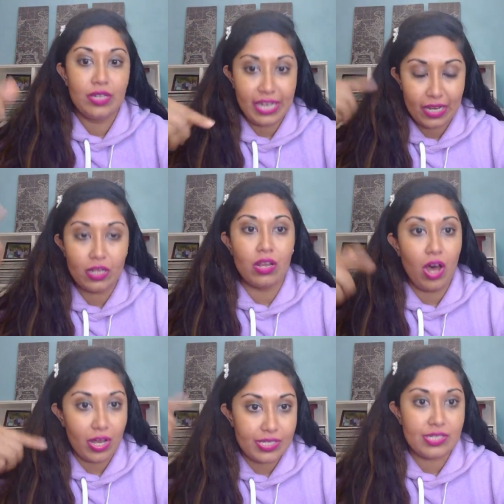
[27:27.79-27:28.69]
getting
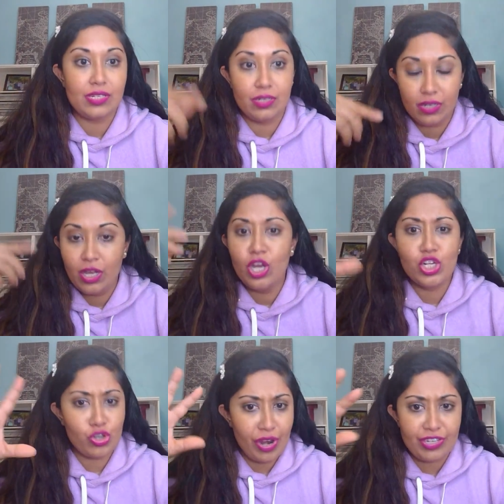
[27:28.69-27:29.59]
lost,
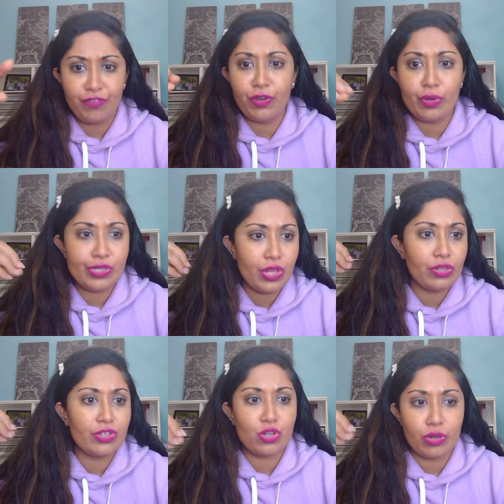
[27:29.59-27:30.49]
trying to focus
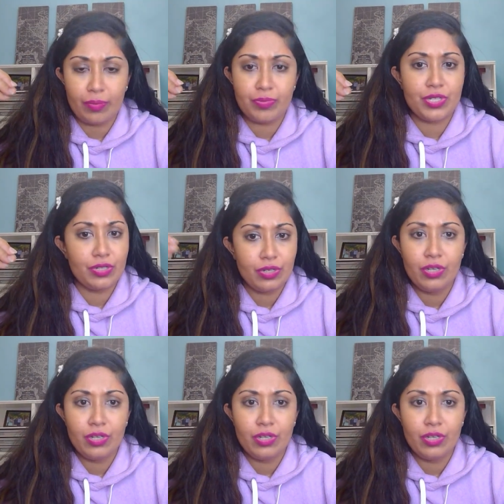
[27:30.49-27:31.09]
on the script,